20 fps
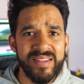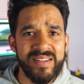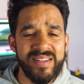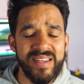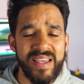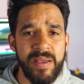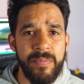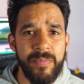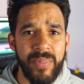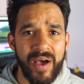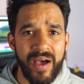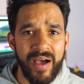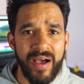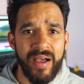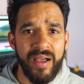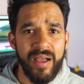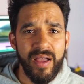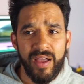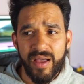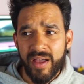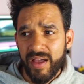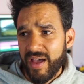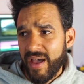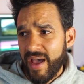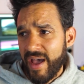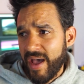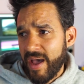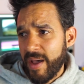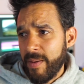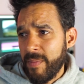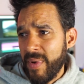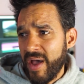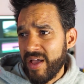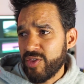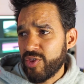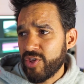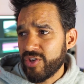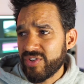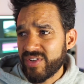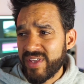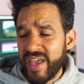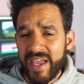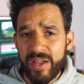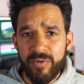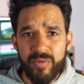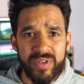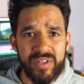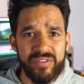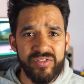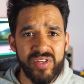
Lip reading: deeper, and just getting rid